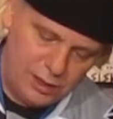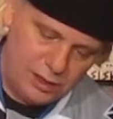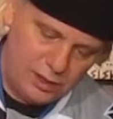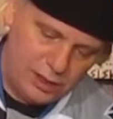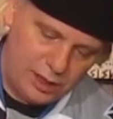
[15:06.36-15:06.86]

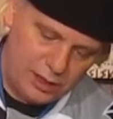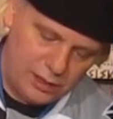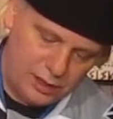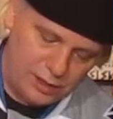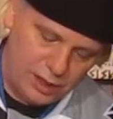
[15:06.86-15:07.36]
in the
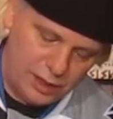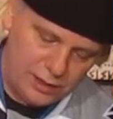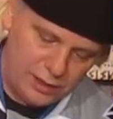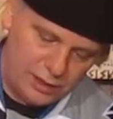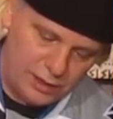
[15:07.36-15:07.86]
80s and
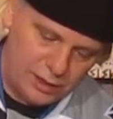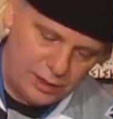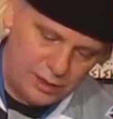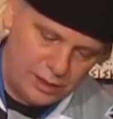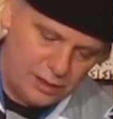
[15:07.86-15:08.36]
90s. In
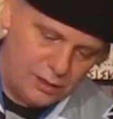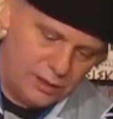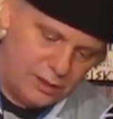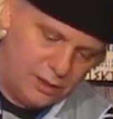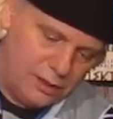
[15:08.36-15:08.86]
the
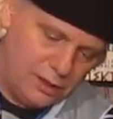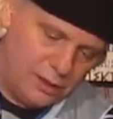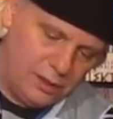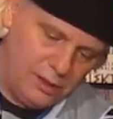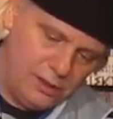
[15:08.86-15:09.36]

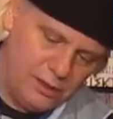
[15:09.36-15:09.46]
I